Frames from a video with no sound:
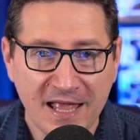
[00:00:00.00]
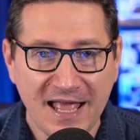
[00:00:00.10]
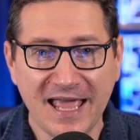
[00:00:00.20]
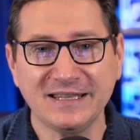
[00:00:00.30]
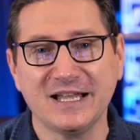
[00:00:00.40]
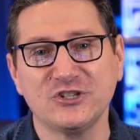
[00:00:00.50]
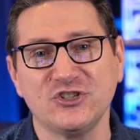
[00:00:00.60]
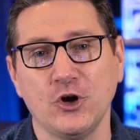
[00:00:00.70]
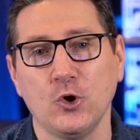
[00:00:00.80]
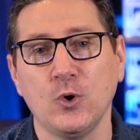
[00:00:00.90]
and let us
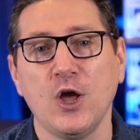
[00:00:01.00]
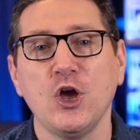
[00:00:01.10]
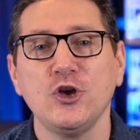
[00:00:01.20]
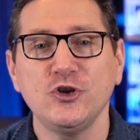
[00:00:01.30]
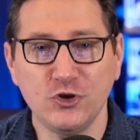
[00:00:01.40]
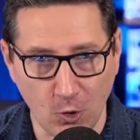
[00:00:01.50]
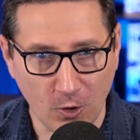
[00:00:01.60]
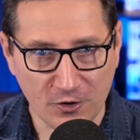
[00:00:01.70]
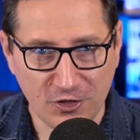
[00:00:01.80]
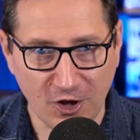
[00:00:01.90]
know
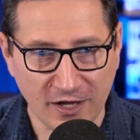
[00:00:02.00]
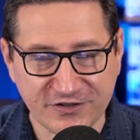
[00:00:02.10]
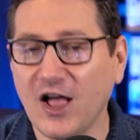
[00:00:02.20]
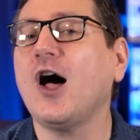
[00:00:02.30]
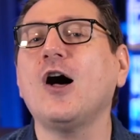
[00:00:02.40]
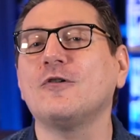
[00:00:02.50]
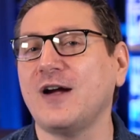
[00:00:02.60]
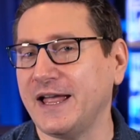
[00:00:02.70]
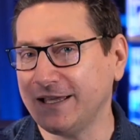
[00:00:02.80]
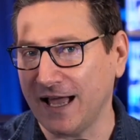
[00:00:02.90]
your thoughts. All
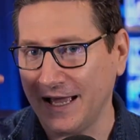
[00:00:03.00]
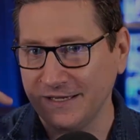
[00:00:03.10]
right, guys.